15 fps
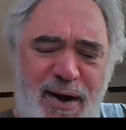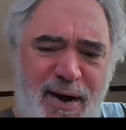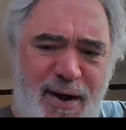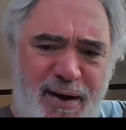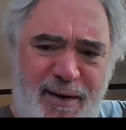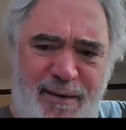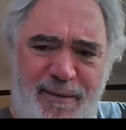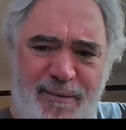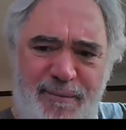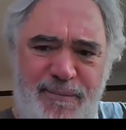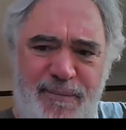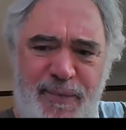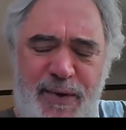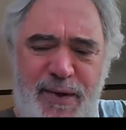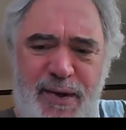
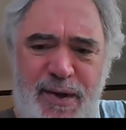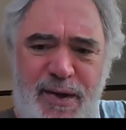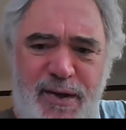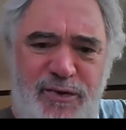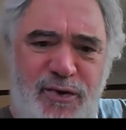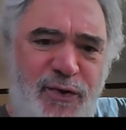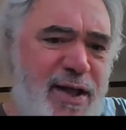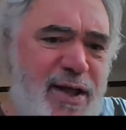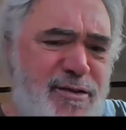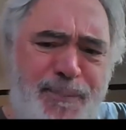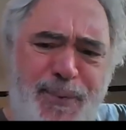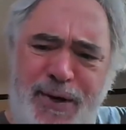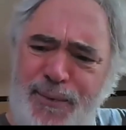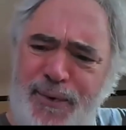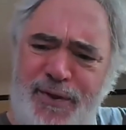um, so that's a
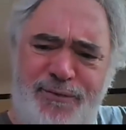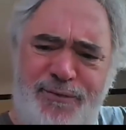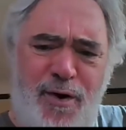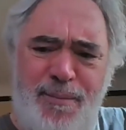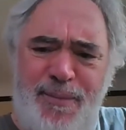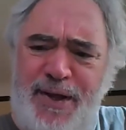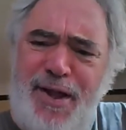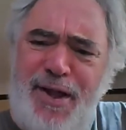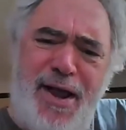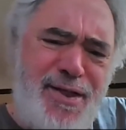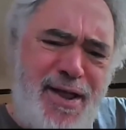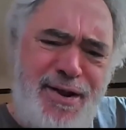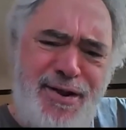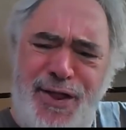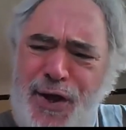big one, the farm. And,
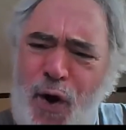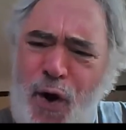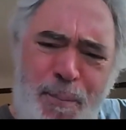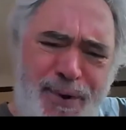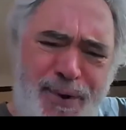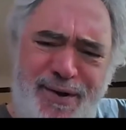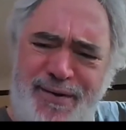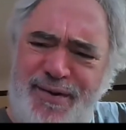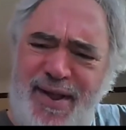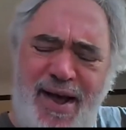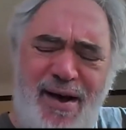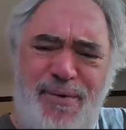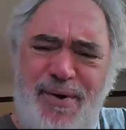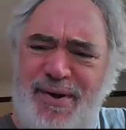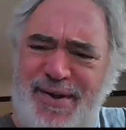and then the opiate.
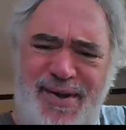how,